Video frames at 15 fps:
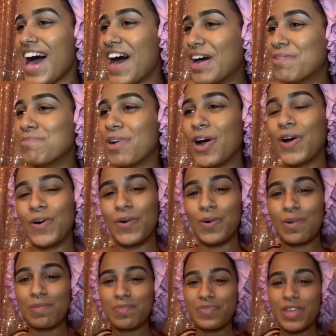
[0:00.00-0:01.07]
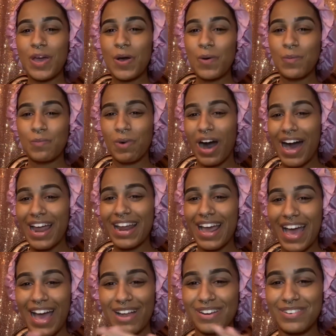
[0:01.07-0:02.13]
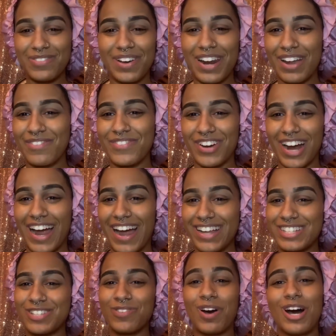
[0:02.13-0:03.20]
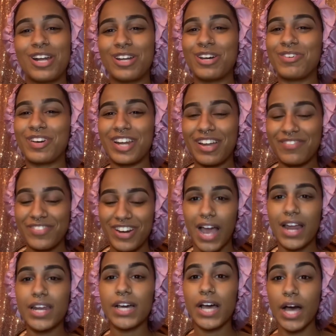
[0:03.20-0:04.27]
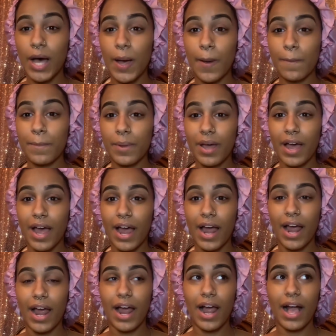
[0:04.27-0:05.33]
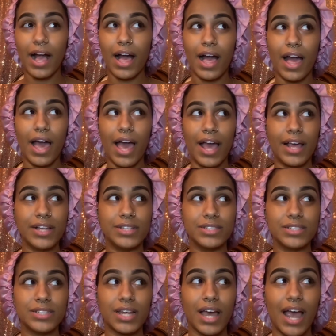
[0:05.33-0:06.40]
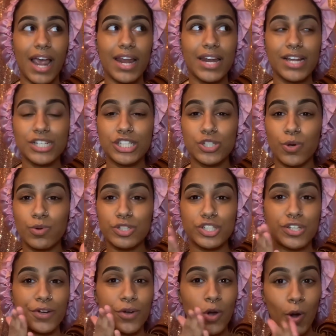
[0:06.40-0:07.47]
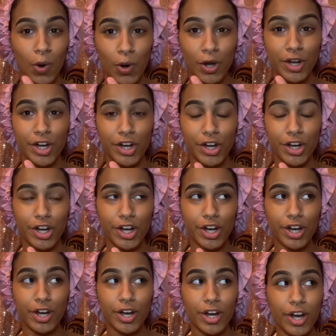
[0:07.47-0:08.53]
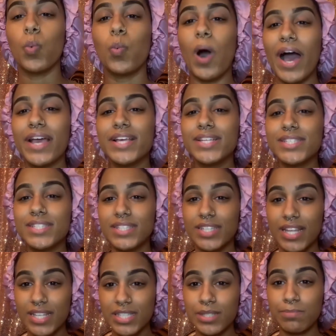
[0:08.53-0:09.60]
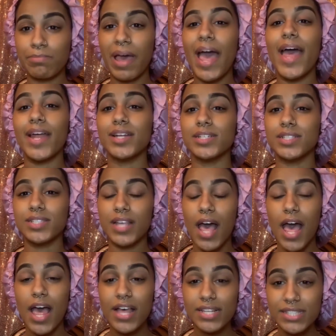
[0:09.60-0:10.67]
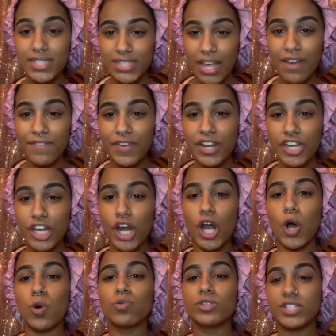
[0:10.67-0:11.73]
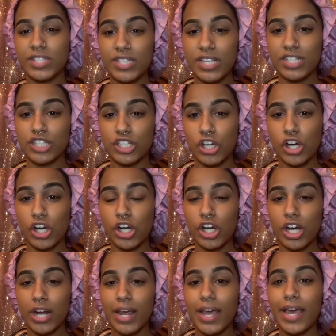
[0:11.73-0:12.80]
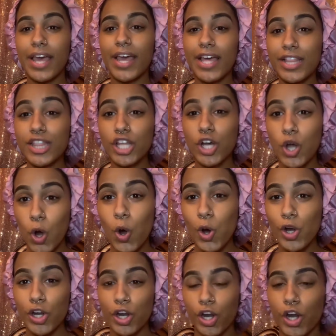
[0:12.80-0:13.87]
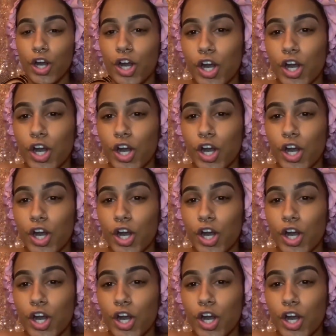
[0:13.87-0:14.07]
bro, why, whatever, I swallow whatever. I look up and I look towards the corner. Why is this man's seven-year-old sister in the corner?